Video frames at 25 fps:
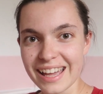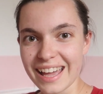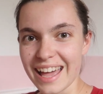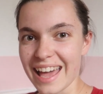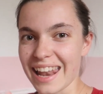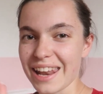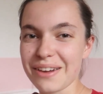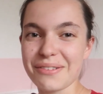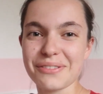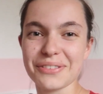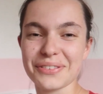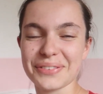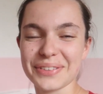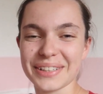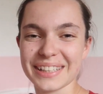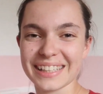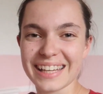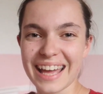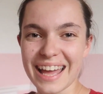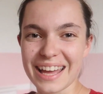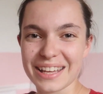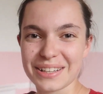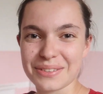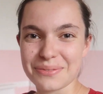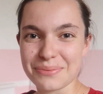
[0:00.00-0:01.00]
Hello everyone
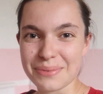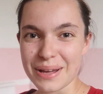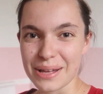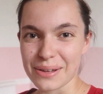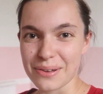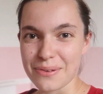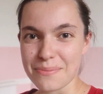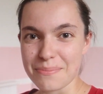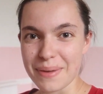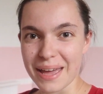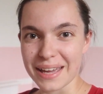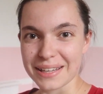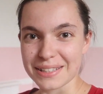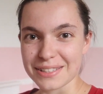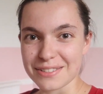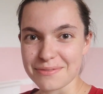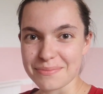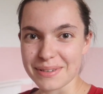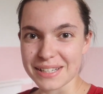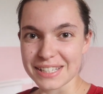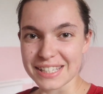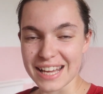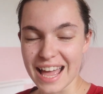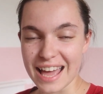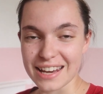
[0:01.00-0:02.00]
and welcome back to
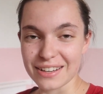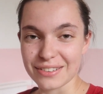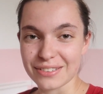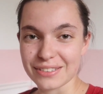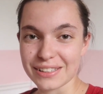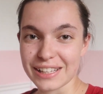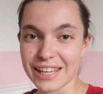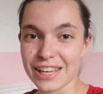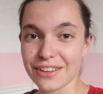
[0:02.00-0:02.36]
my channel.